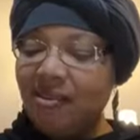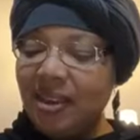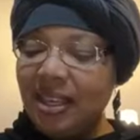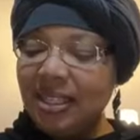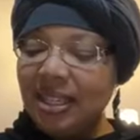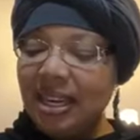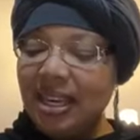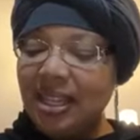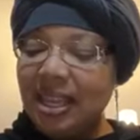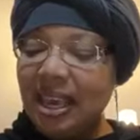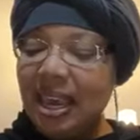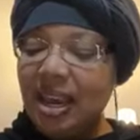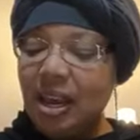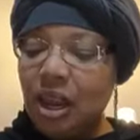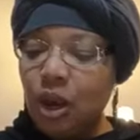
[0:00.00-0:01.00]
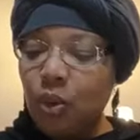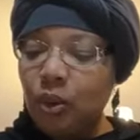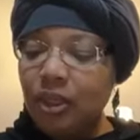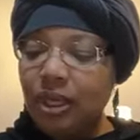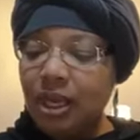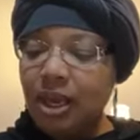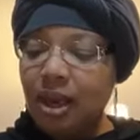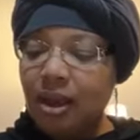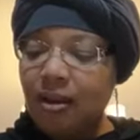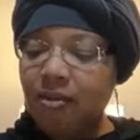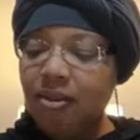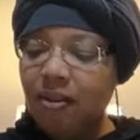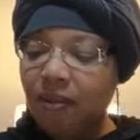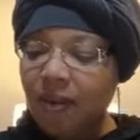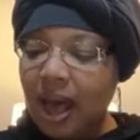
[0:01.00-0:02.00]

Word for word: visiting the iniquity of the